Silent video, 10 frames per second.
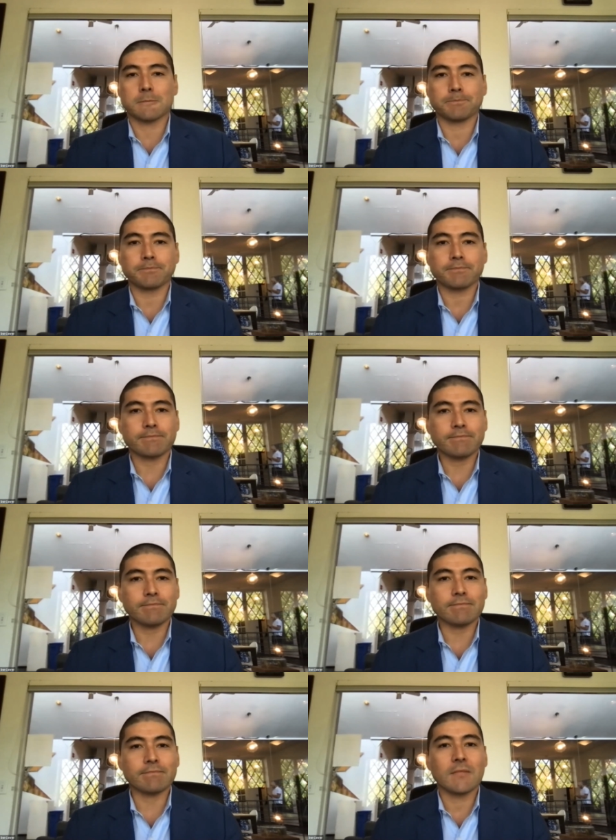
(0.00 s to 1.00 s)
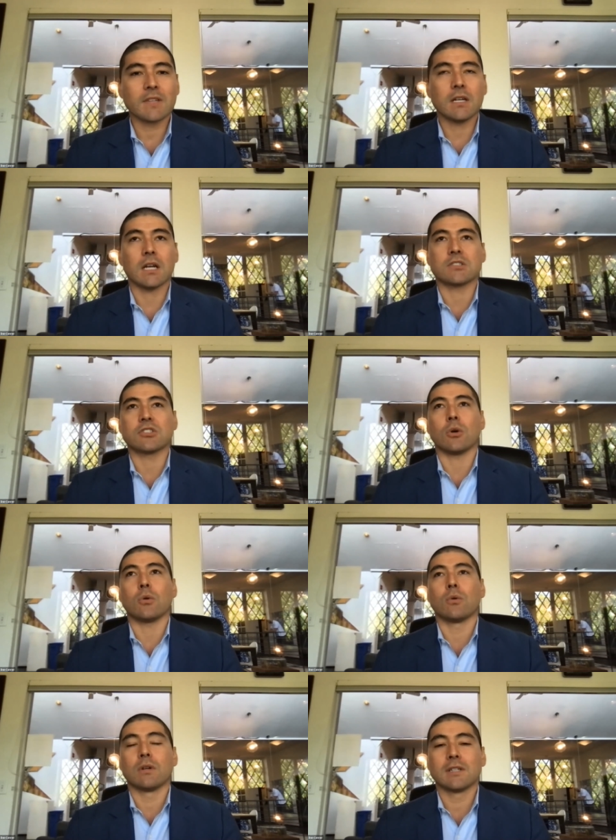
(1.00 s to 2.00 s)
Mm-hmm. That's helpful. Thanks,
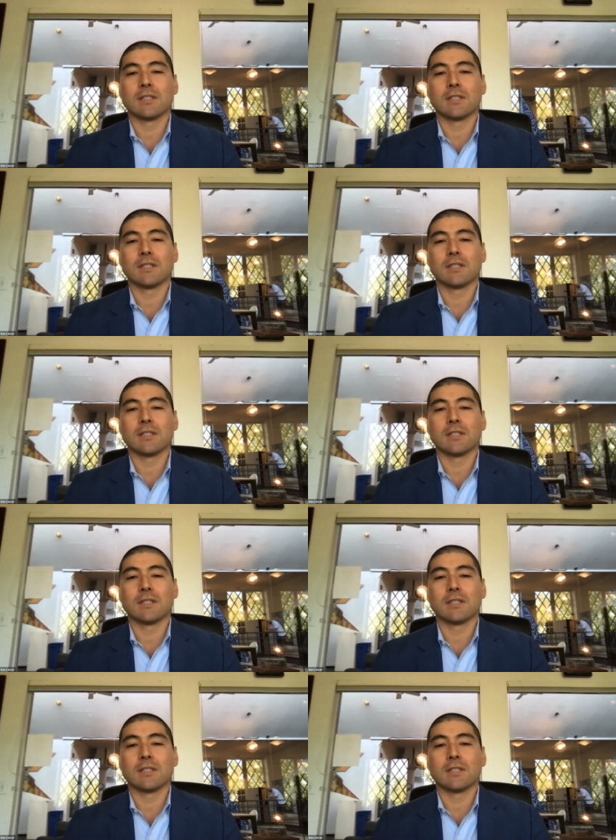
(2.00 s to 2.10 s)
Dan.